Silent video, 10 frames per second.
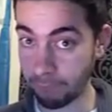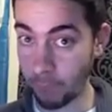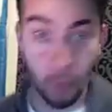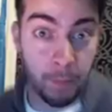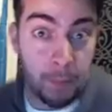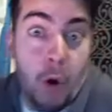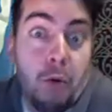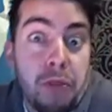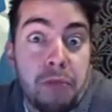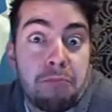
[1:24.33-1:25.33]
or
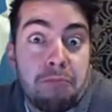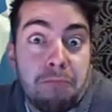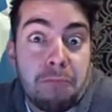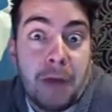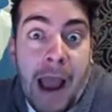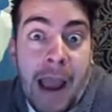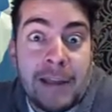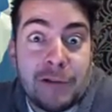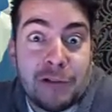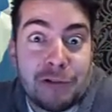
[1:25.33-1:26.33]
both. I
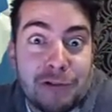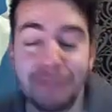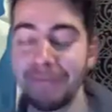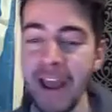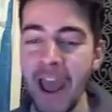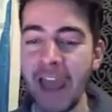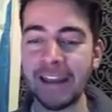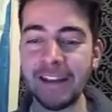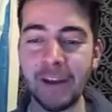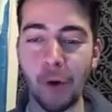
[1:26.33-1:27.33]
ain't judging.
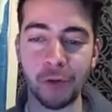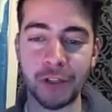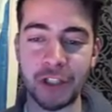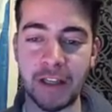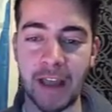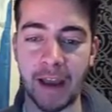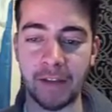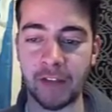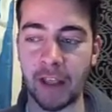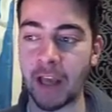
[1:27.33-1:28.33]
He or she
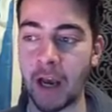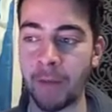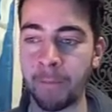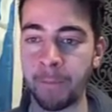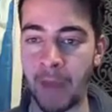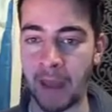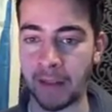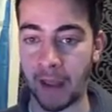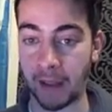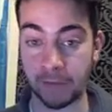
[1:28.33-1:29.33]
has uh, come,
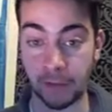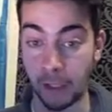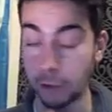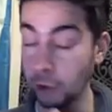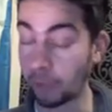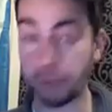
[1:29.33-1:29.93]
uh, has uh, looked